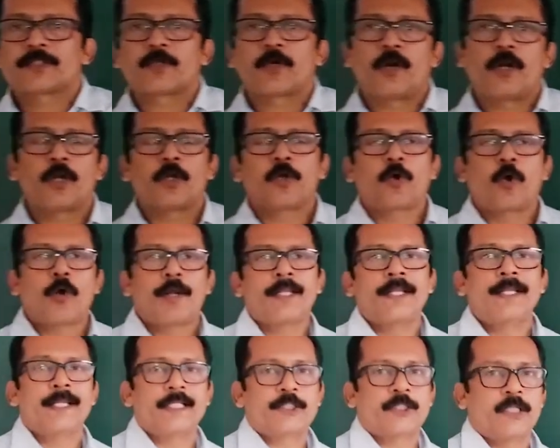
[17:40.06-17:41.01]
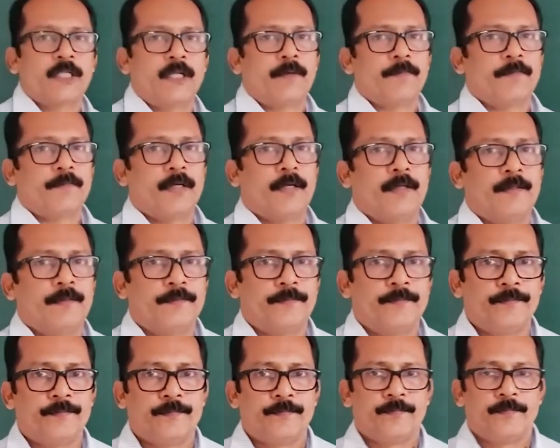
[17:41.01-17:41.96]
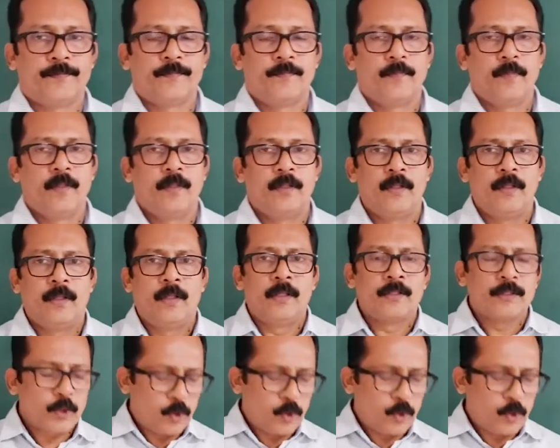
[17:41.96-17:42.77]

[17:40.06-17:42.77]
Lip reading: called coordination number? The